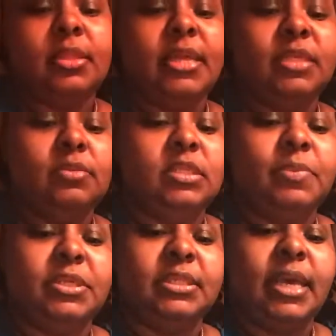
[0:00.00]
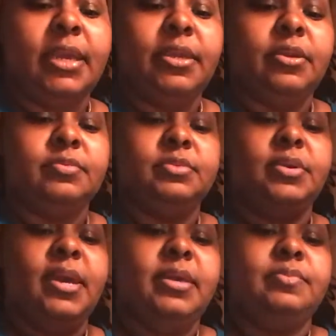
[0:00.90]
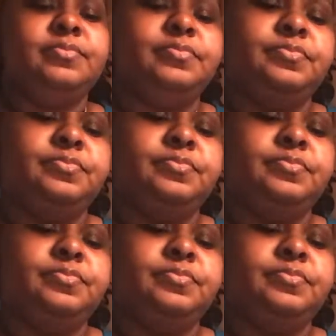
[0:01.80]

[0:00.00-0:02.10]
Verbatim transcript: That's what this person got here, okay?